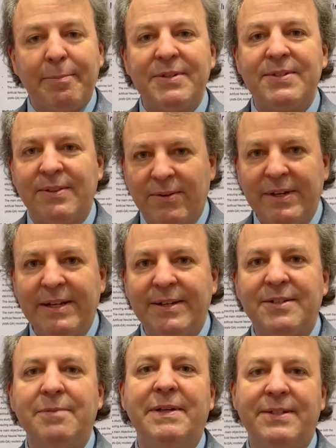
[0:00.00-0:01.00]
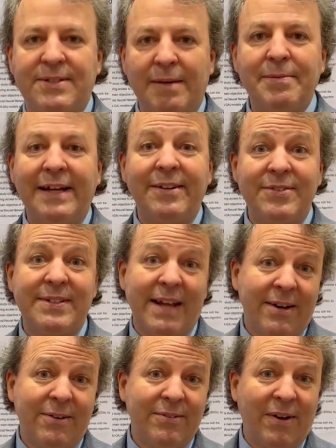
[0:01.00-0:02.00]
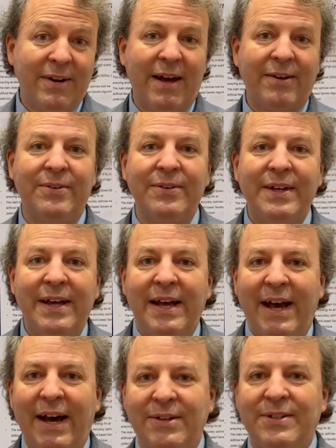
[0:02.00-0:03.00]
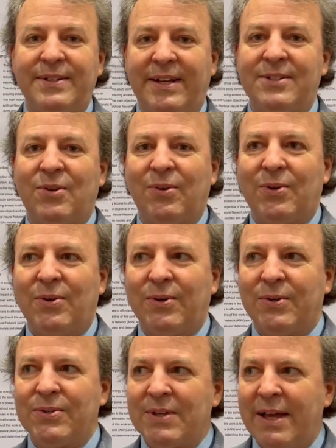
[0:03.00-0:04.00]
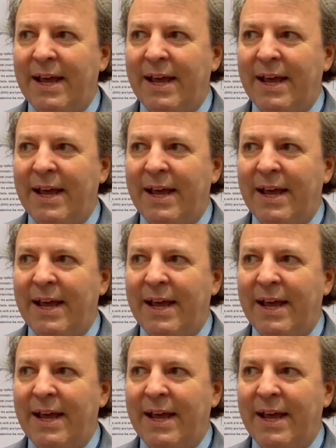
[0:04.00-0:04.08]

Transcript: is that there needed to be some kind of standard on how to test solar cookers.